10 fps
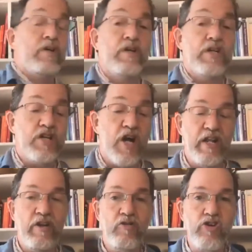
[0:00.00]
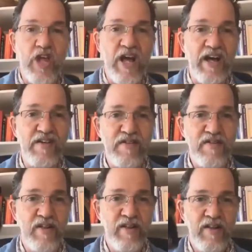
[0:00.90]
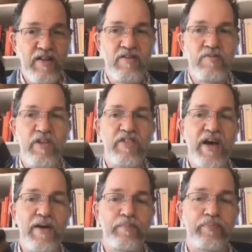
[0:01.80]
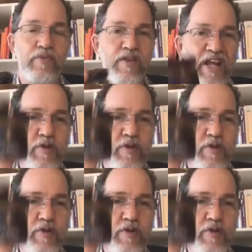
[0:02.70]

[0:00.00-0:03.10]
tiny little jars with so each one of